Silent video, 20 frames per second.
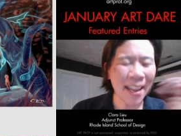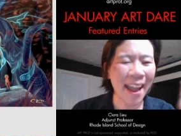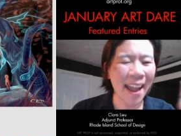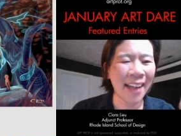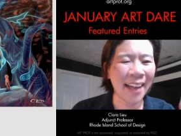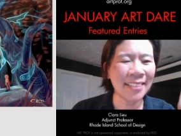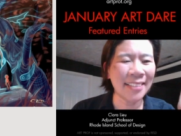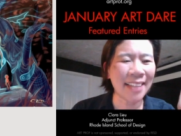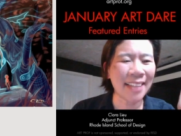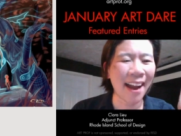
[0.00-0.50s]

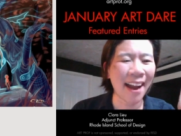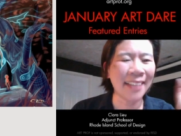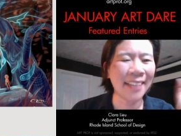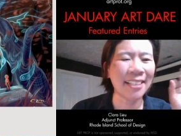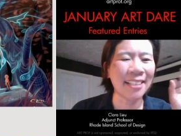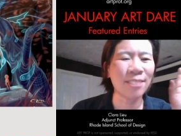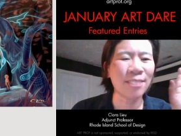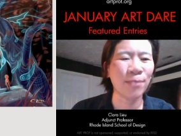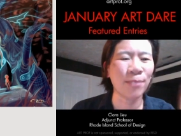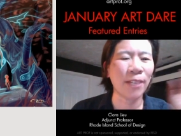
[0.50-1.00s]
And I
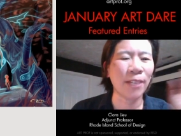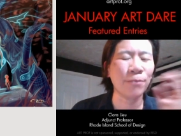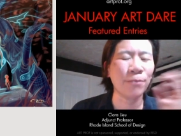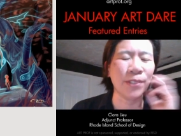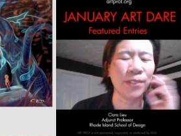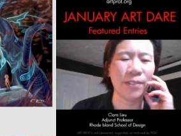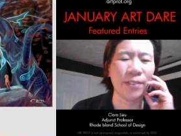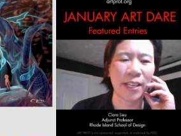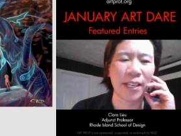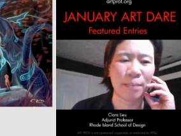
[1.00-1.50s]
guess what I
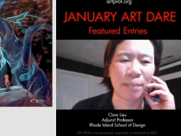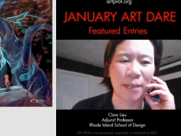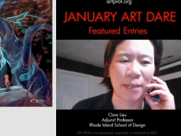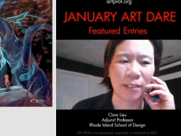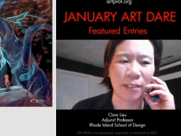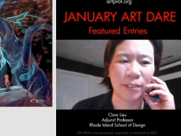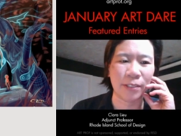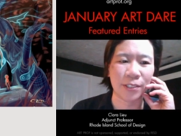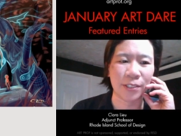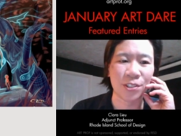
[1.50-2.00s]
really like
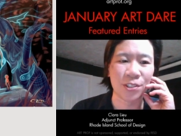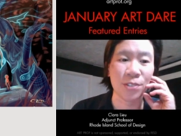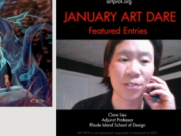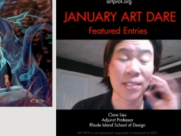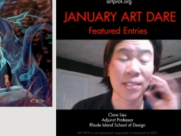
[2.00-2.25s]
about Claire's too